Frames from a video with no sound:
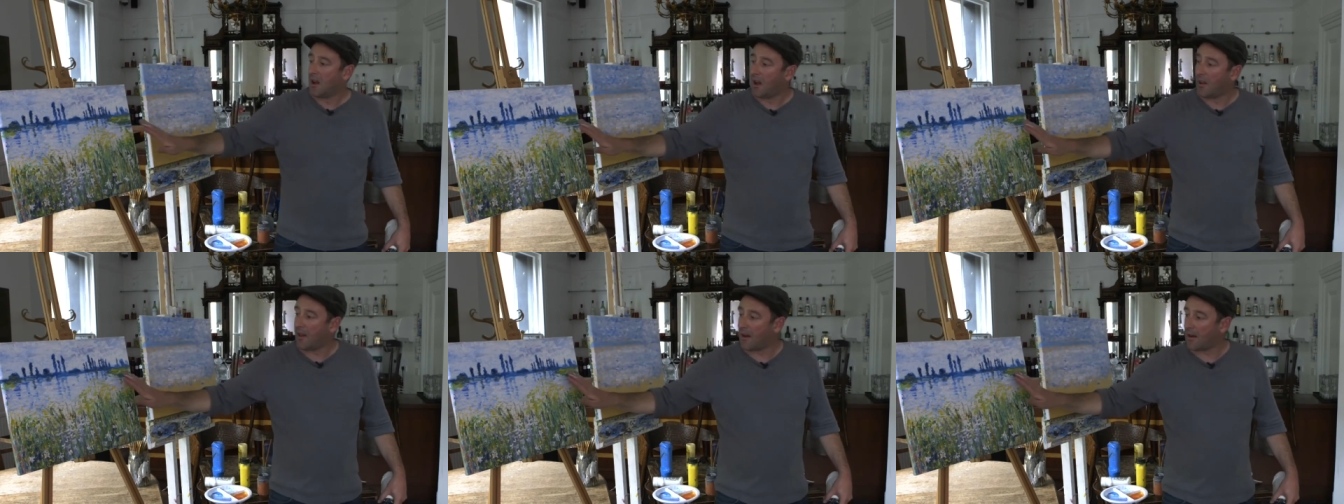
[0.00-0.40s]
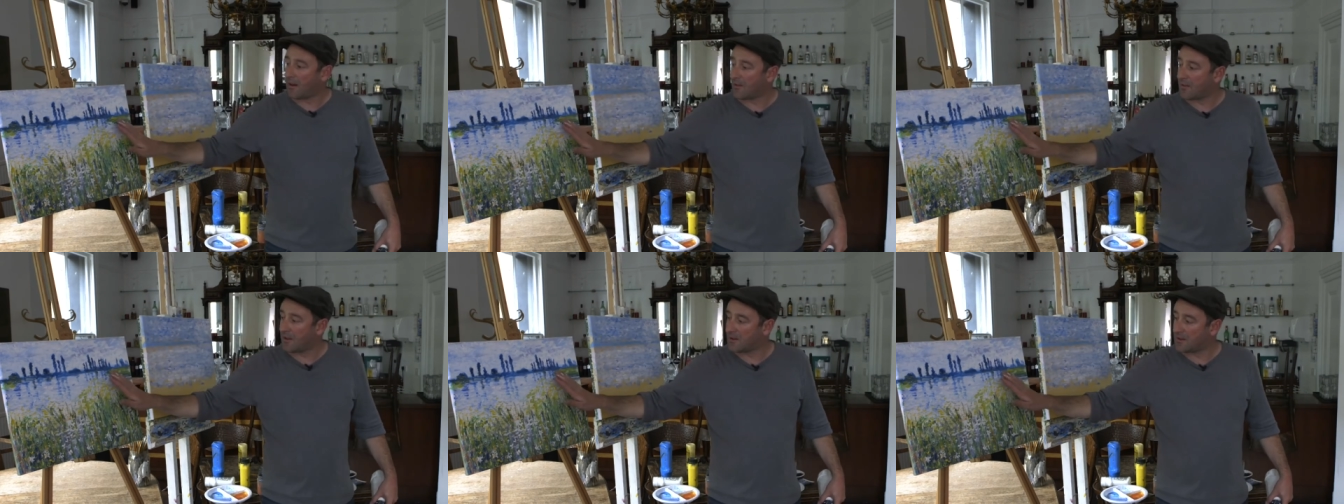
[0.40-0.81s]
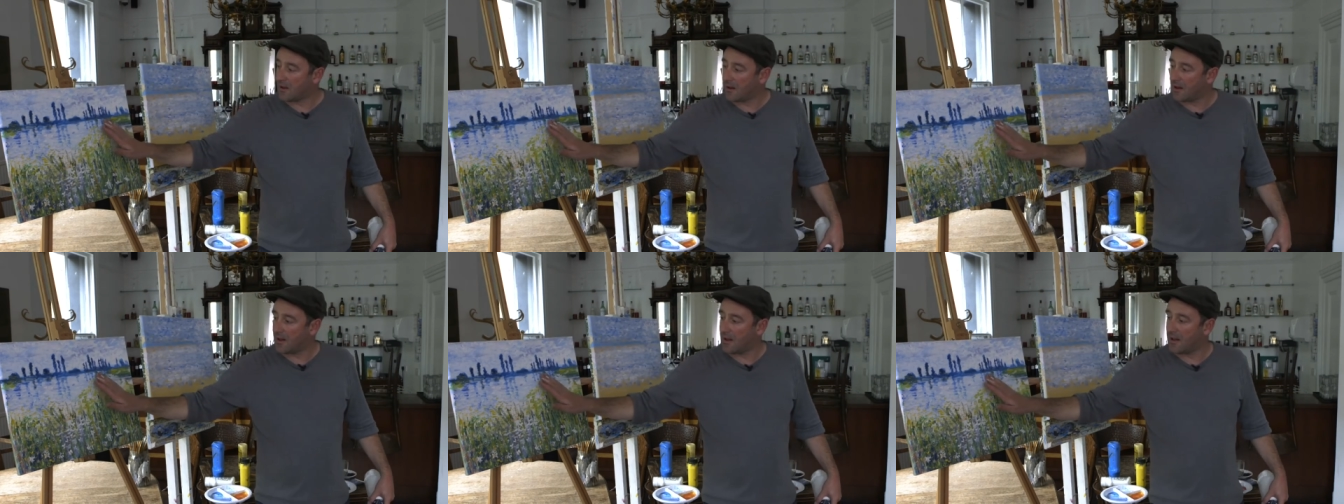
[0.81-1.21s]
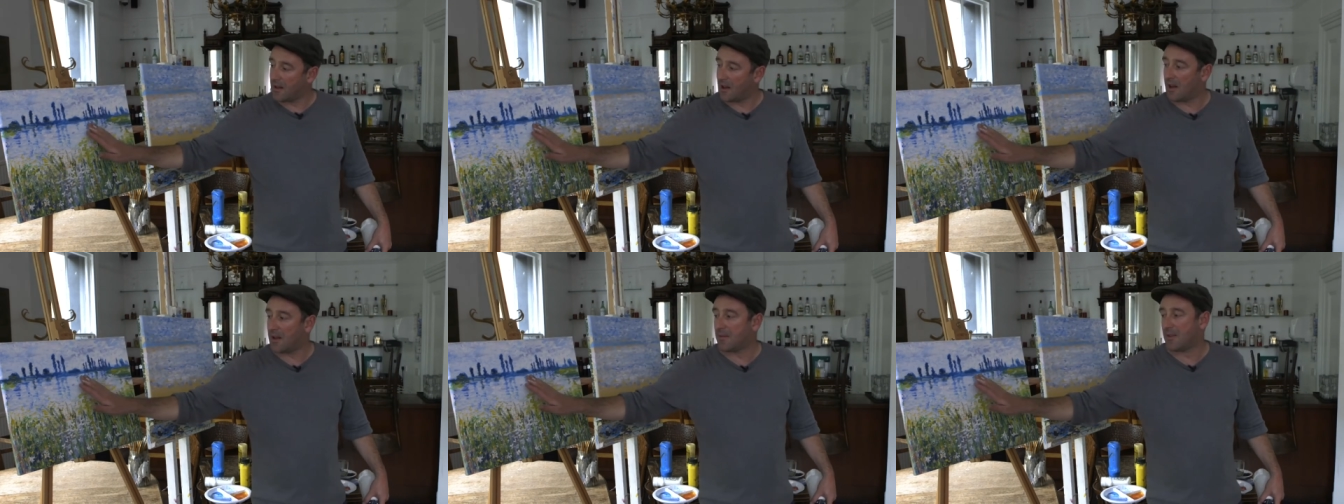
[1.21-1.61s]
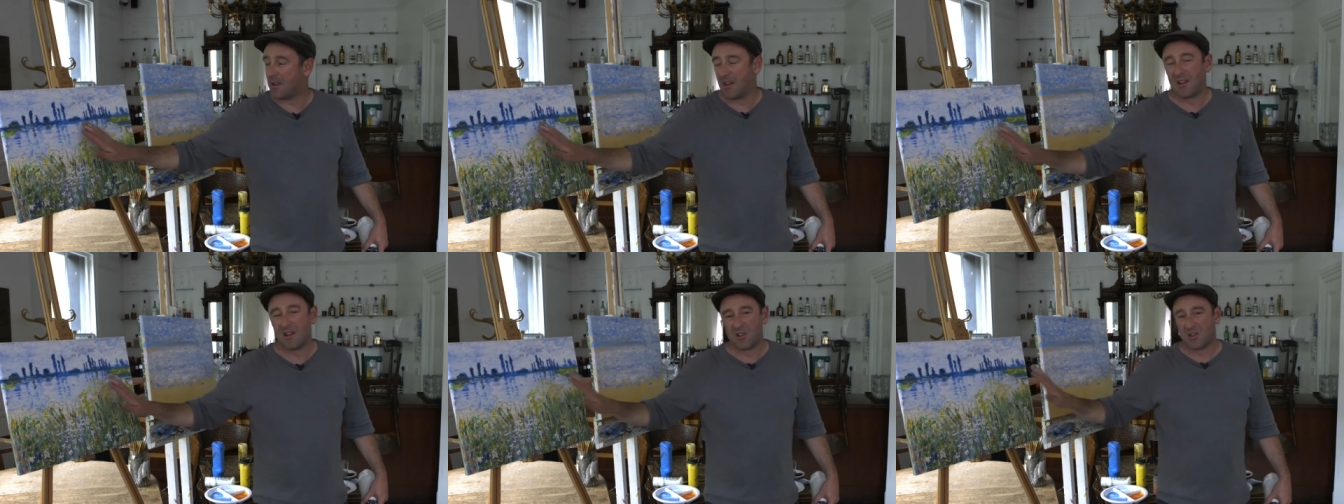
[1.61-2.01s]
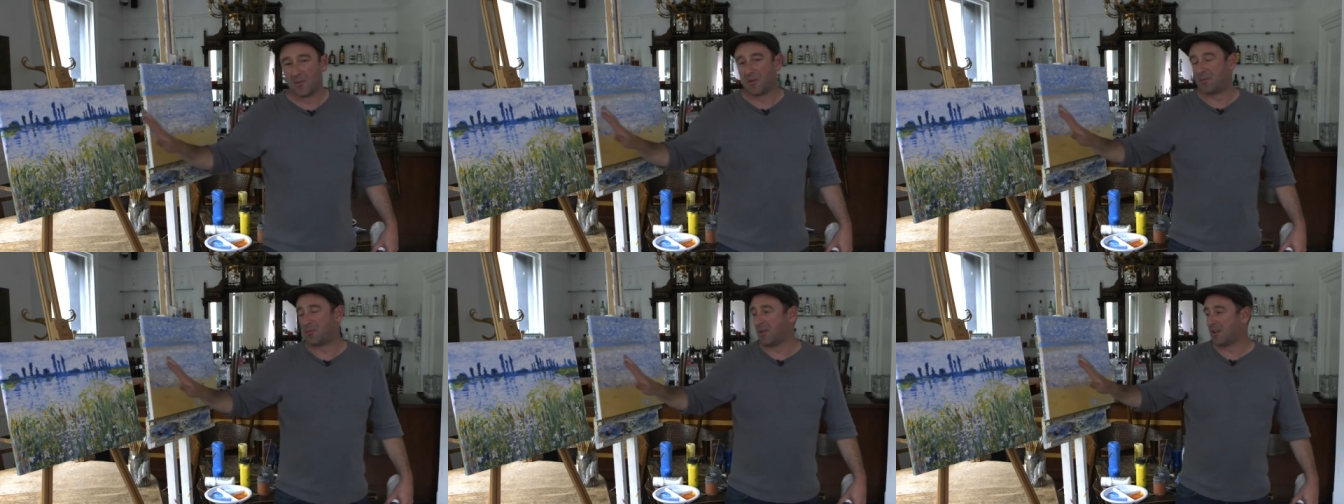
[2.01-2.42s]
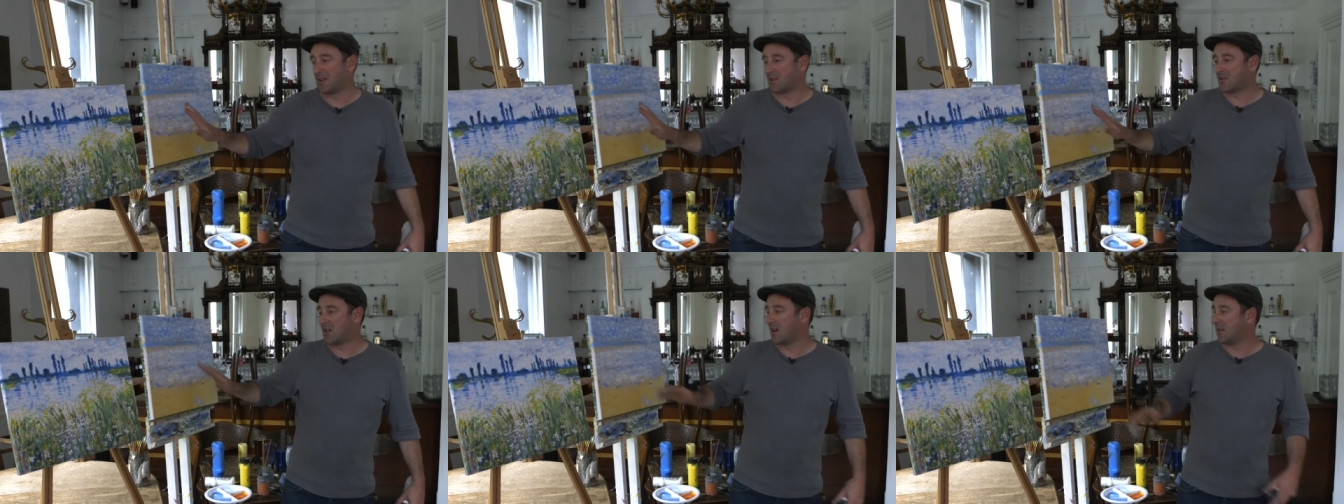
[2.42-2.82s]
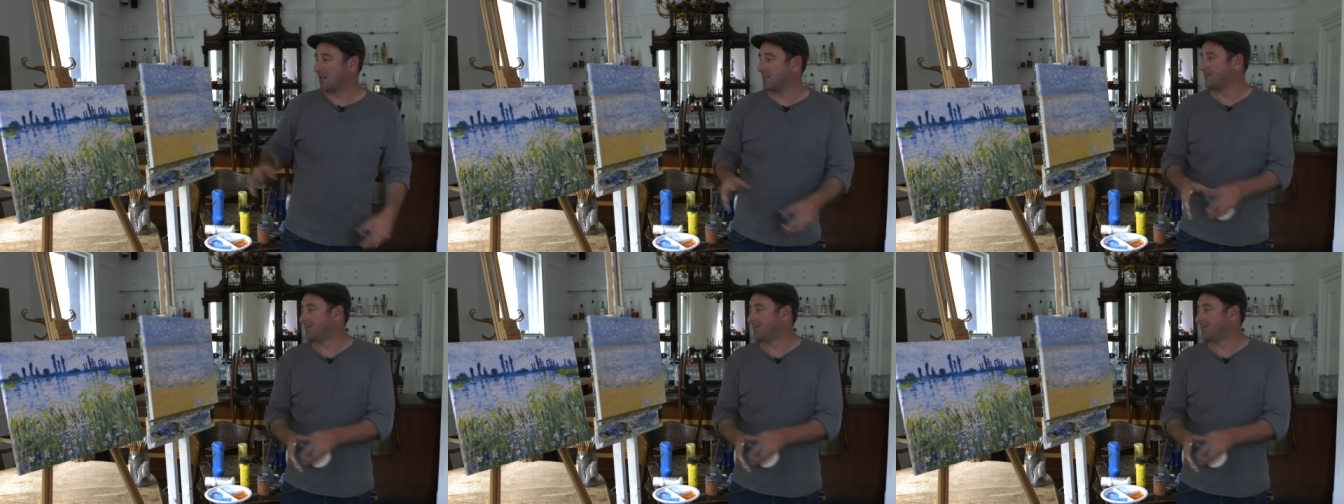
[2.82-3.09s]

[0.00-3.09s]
And then this line here should be pretty straight.